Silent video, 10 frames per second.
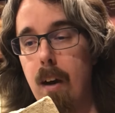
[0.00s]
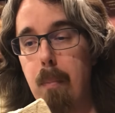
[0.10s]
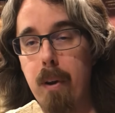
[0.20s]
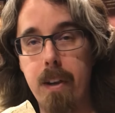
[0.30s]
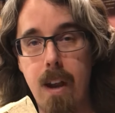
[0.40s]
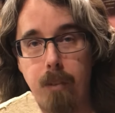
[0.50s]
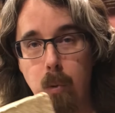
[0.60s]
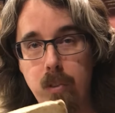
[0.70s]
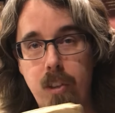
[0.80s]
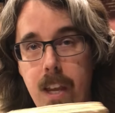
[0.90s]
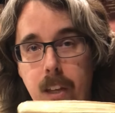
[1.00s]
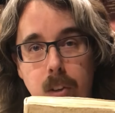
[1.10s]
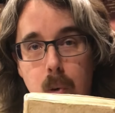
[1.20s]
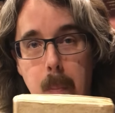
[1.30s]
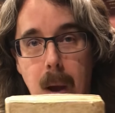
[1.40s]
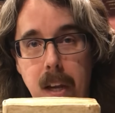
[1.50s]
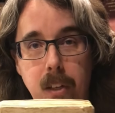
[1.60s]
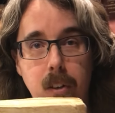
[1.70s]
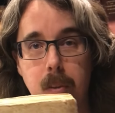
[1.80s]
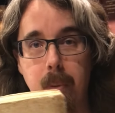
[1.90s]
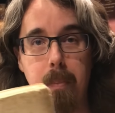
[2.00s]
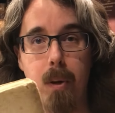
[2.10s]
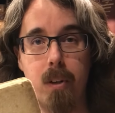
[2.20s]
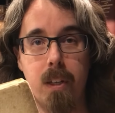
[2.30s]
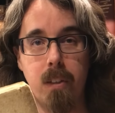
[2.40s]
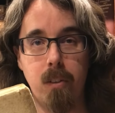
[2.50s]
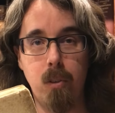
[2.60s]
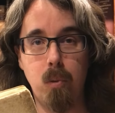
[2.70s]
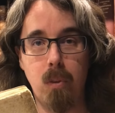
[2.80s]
but never was taken to a binder to be put into